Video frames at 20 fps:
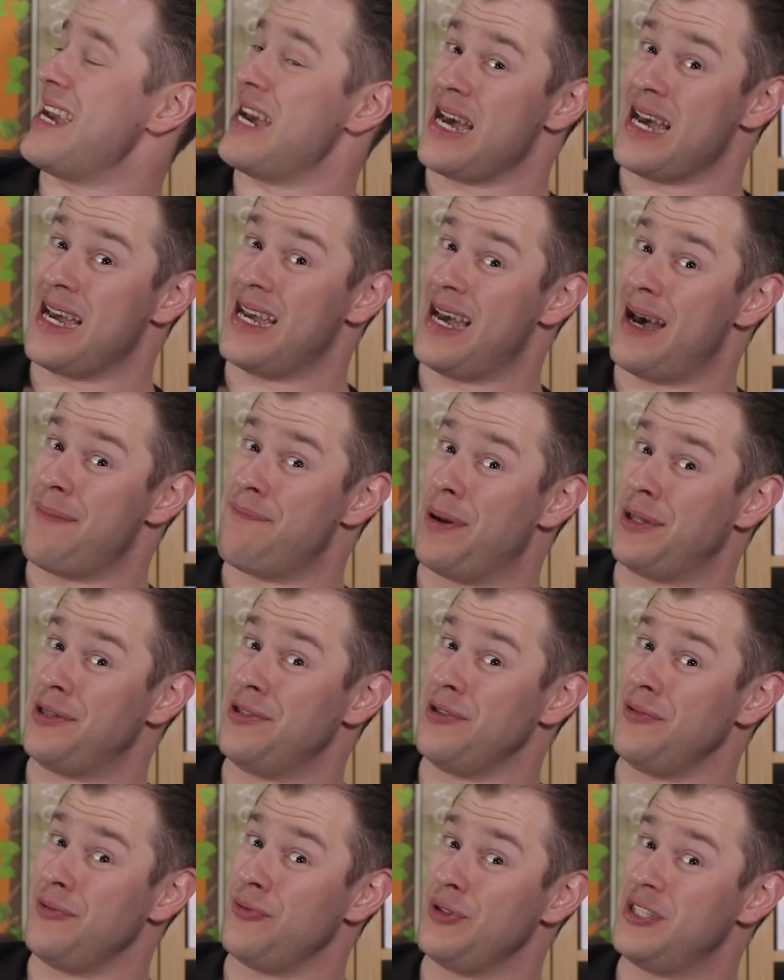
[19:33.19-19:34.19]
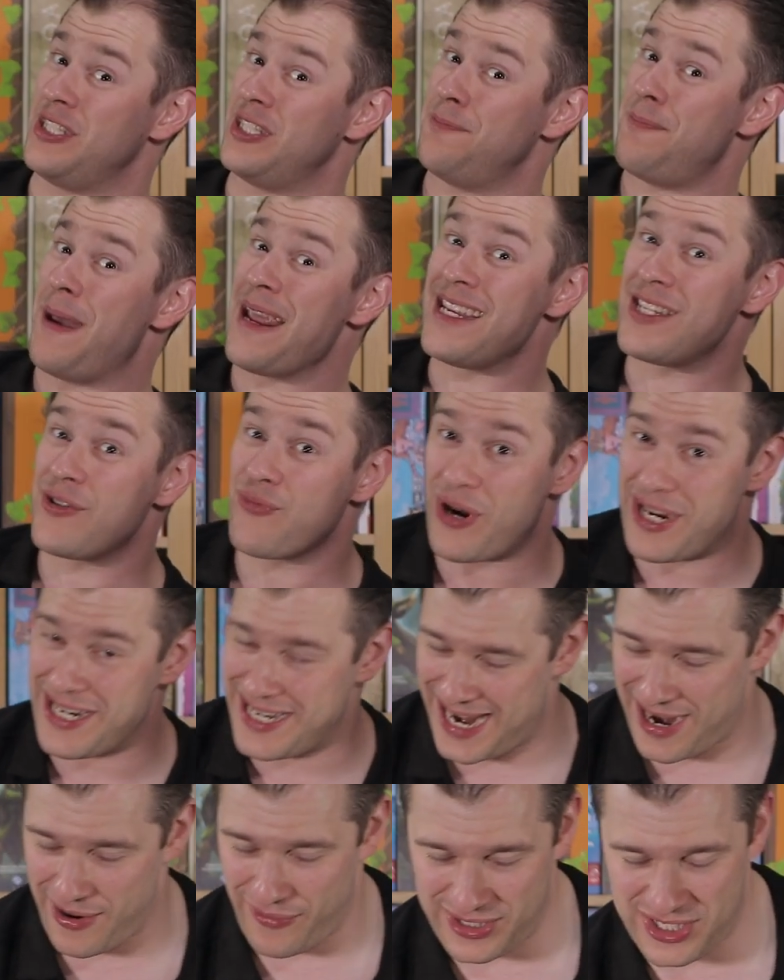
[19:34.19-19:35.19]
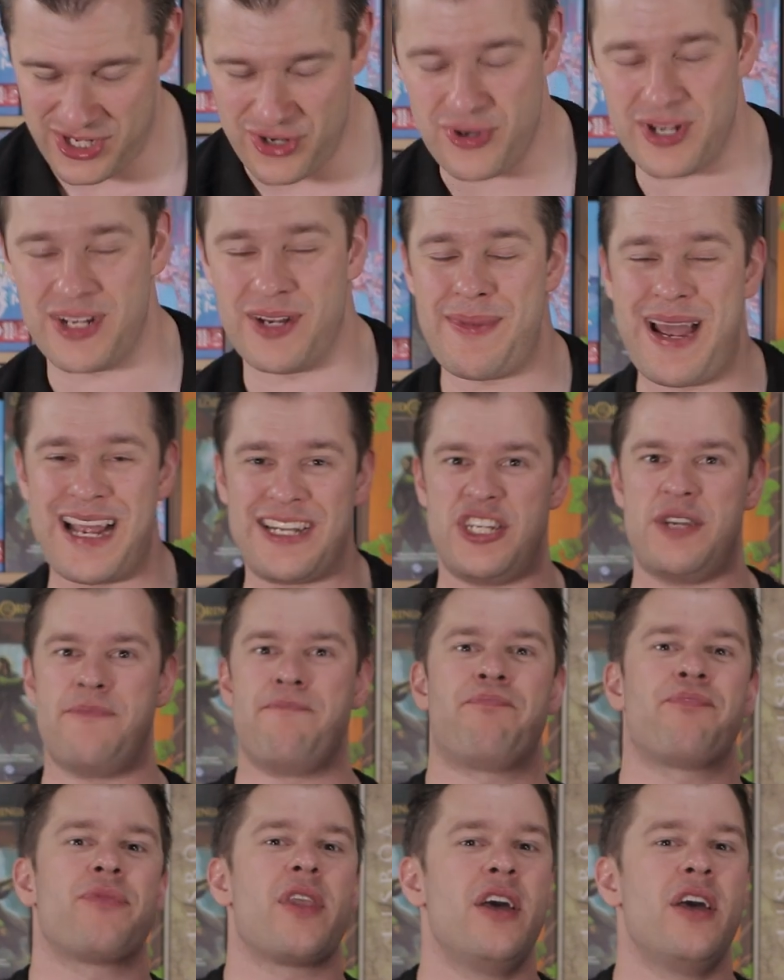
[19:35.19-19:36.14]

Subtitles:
abundant with space right now, as you can imagine.